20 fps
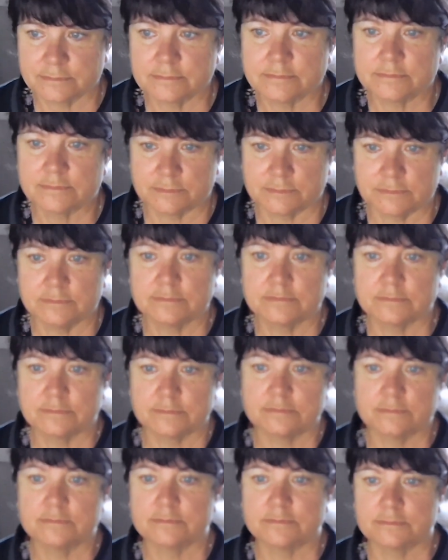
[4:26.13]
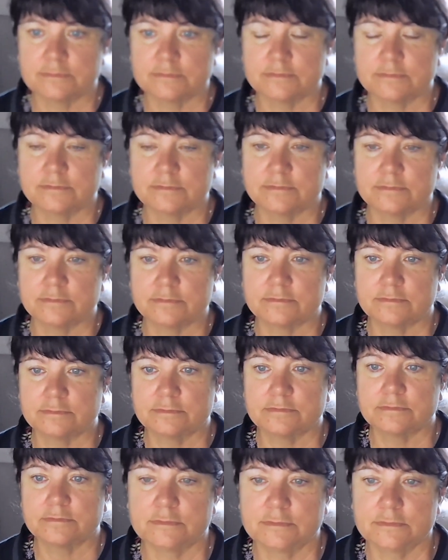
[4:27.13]
have etc., etc.
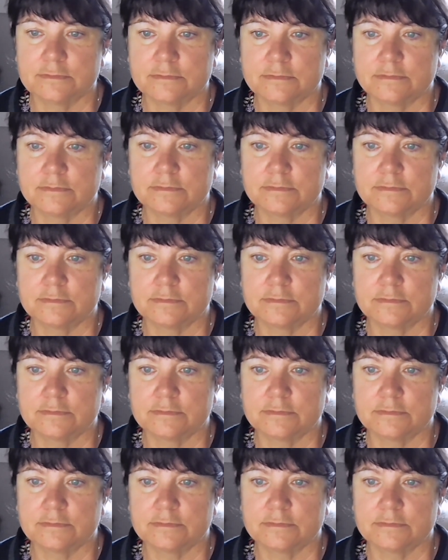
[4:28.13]
Basically,